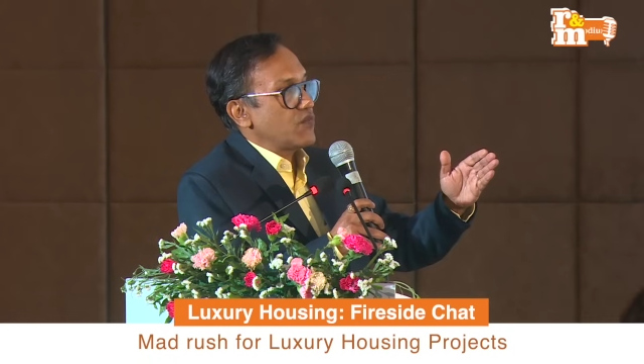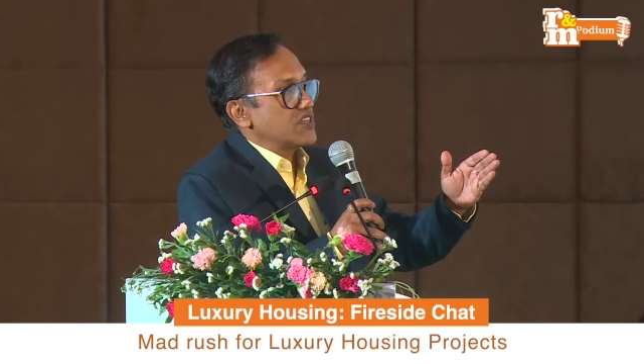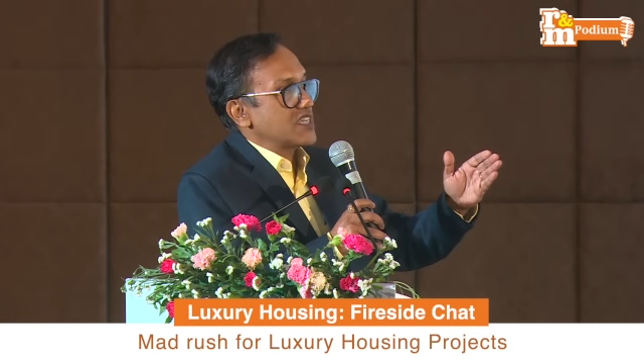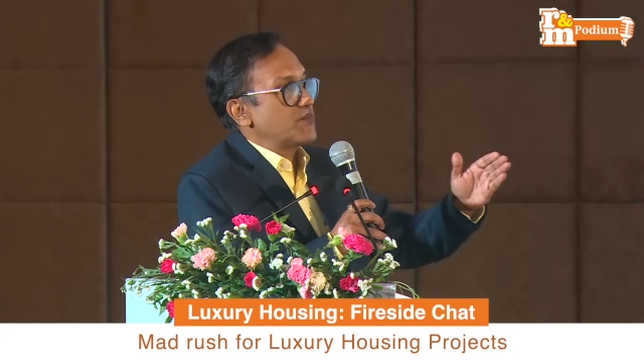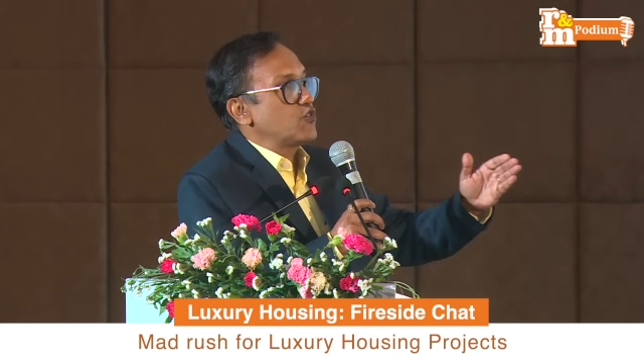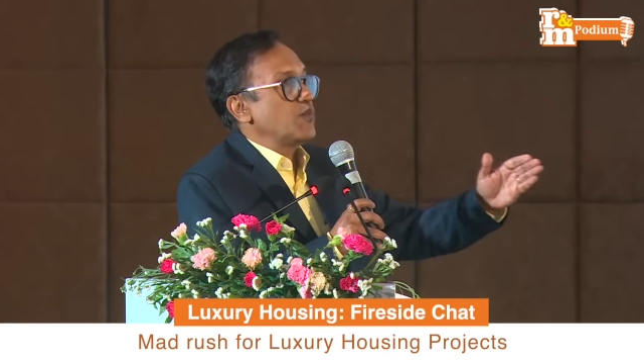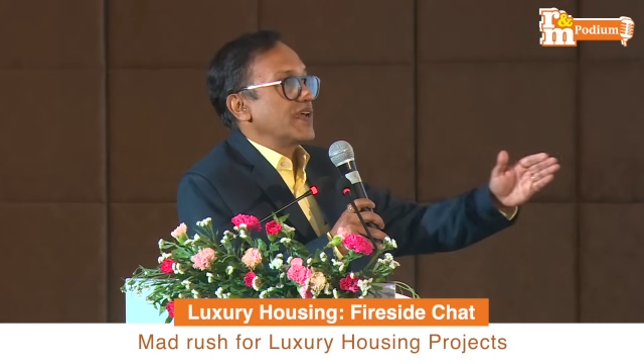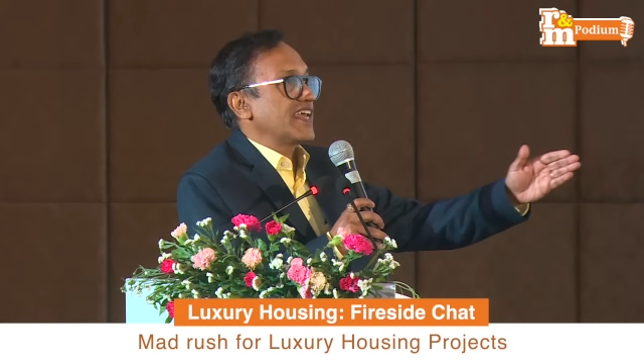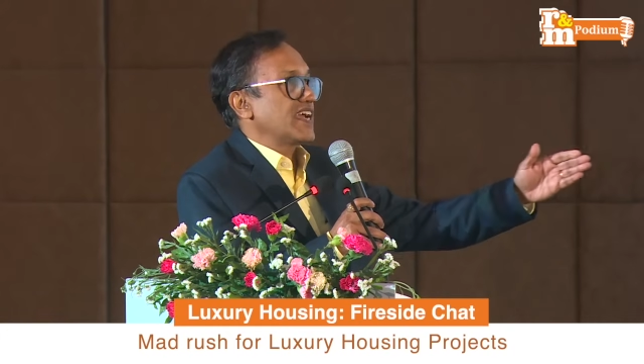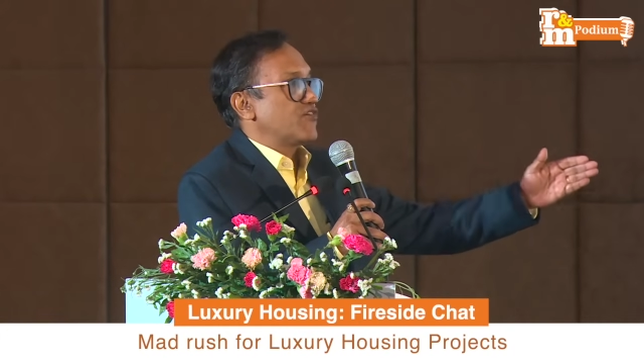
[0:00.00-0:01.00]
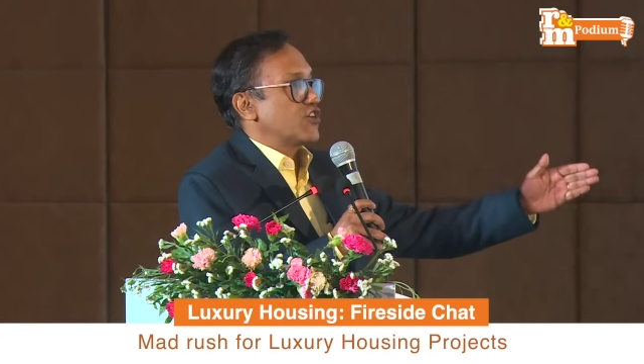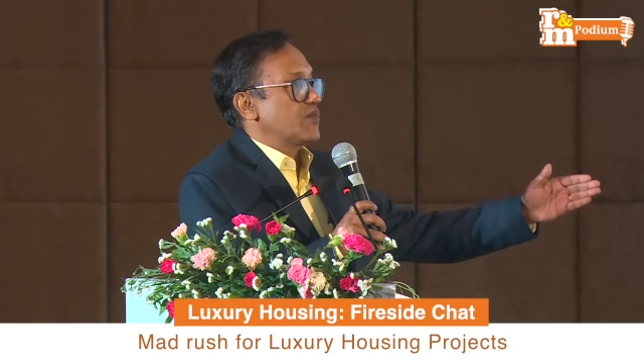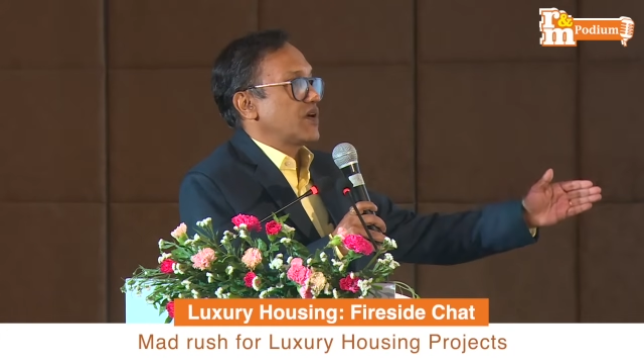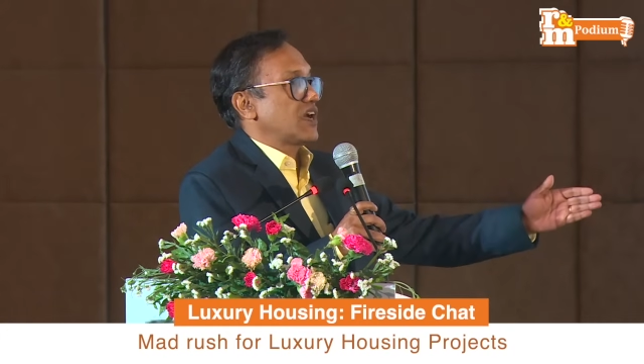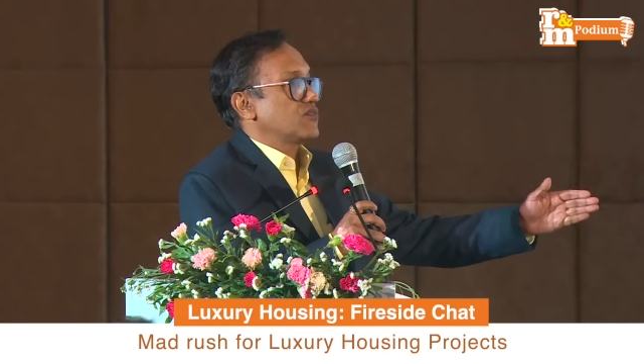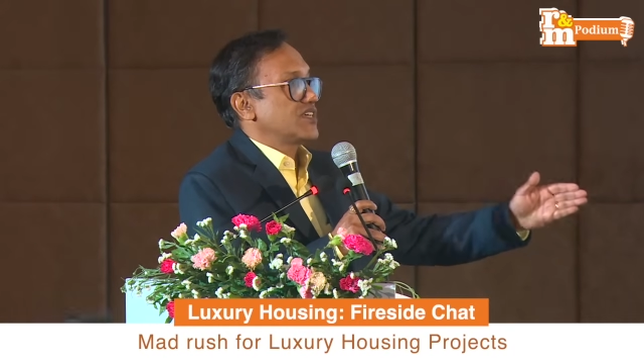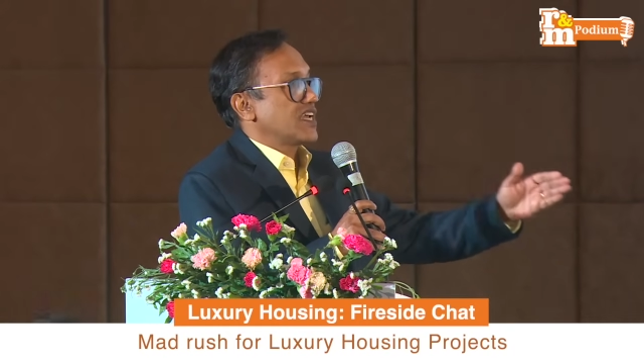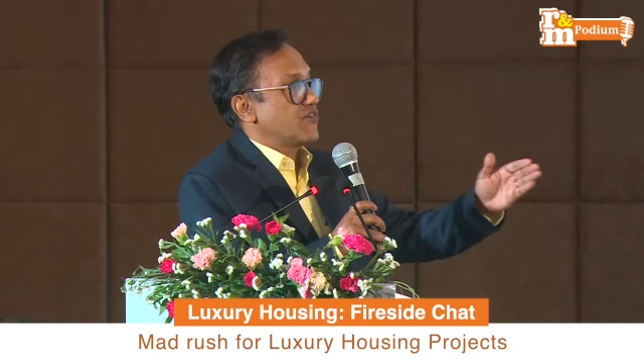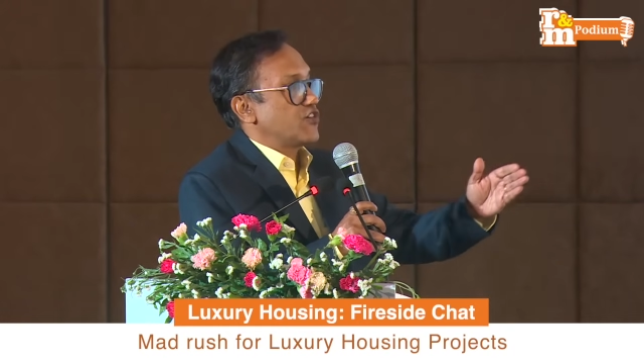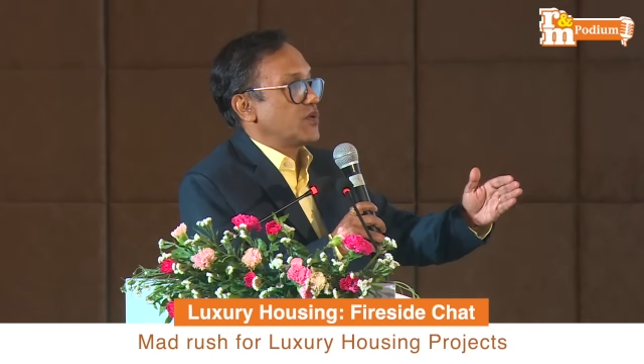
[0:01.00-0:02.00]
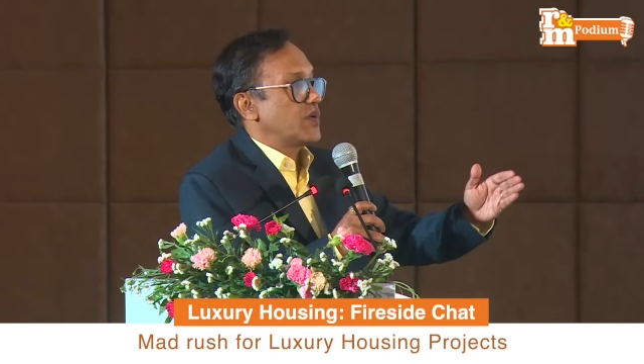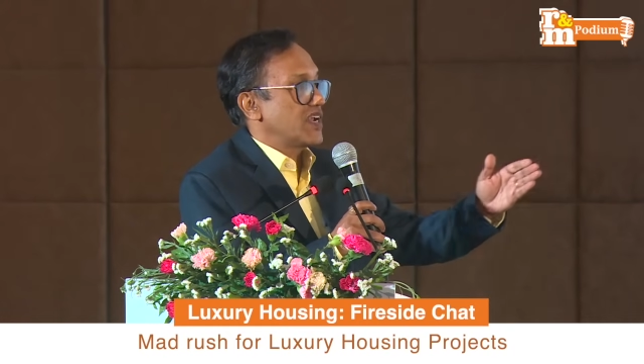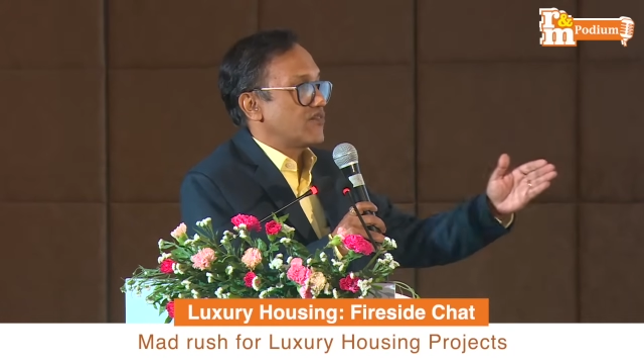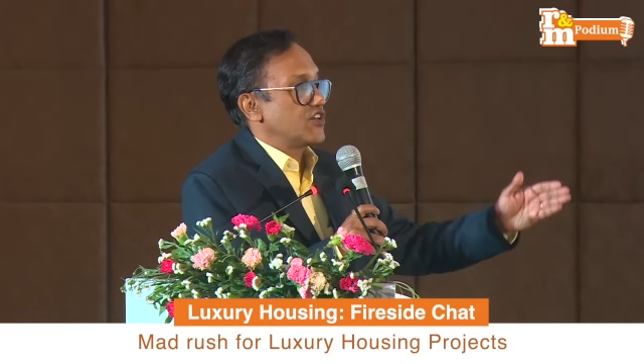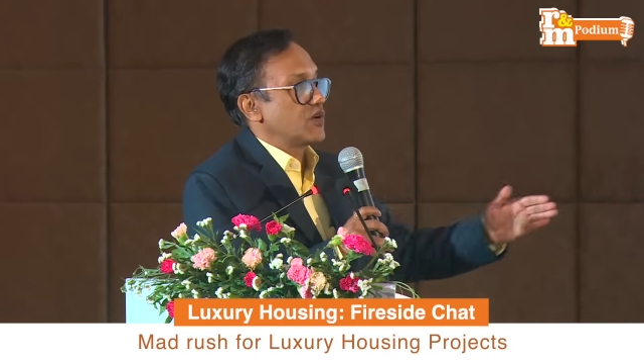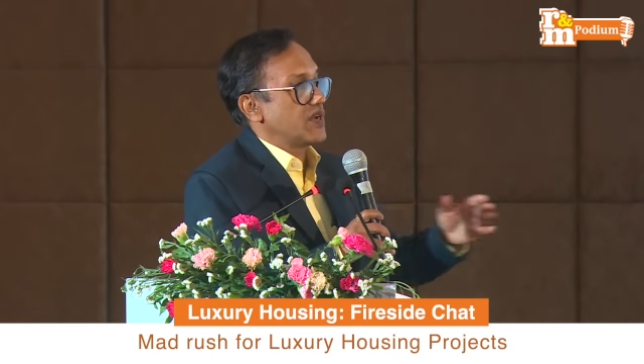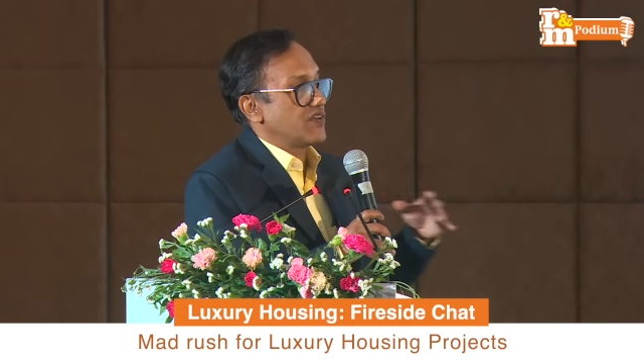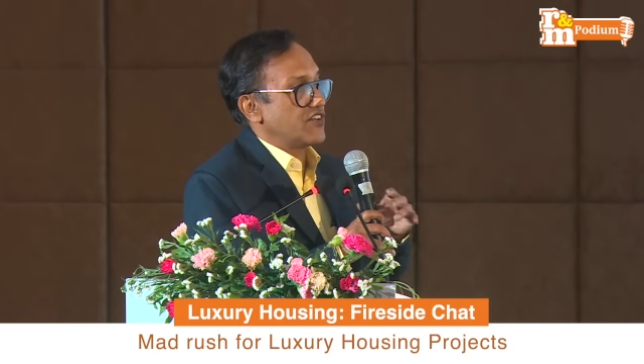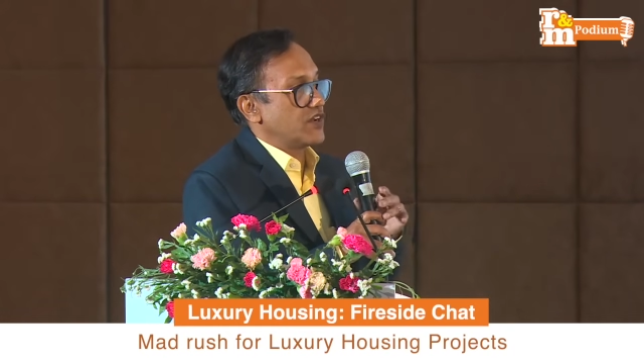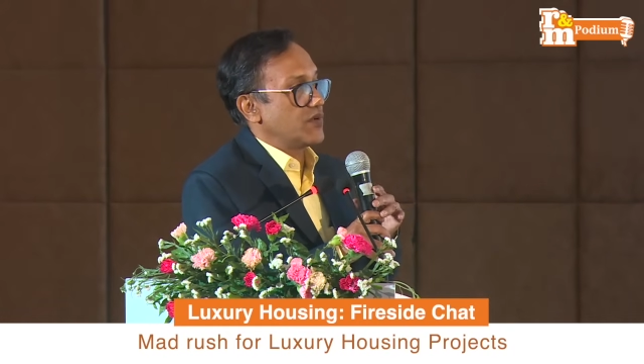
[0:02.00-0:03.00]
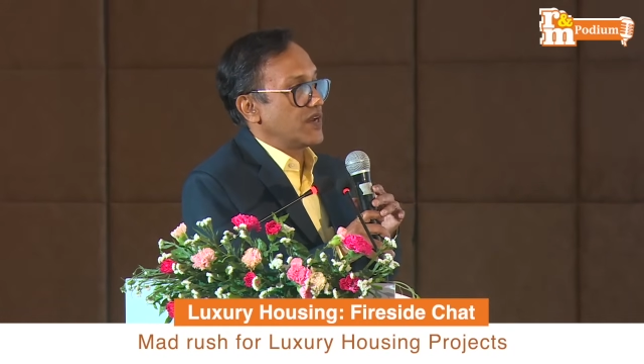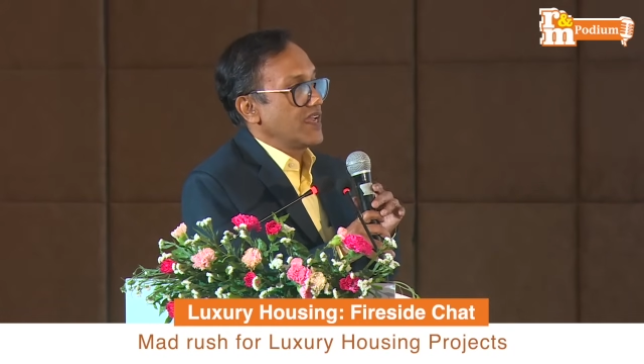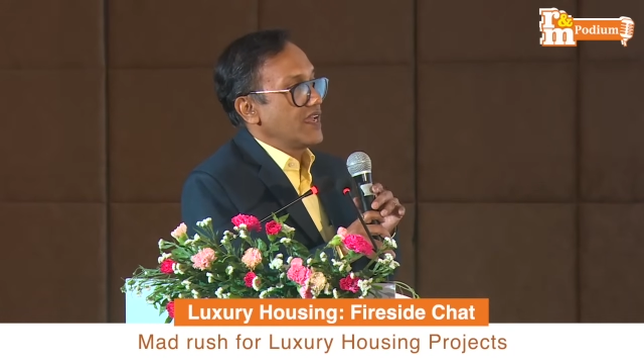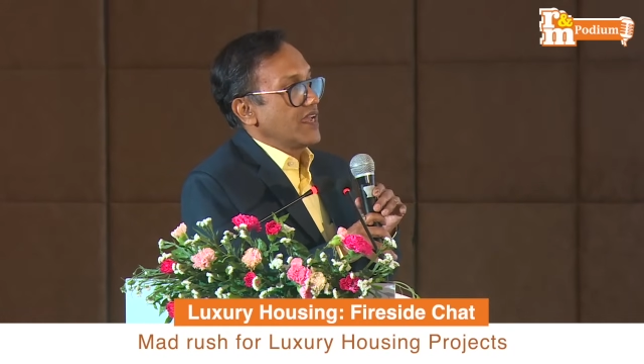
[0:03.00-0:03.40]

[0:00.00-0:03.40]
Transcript: was up to making affordable housing affordable.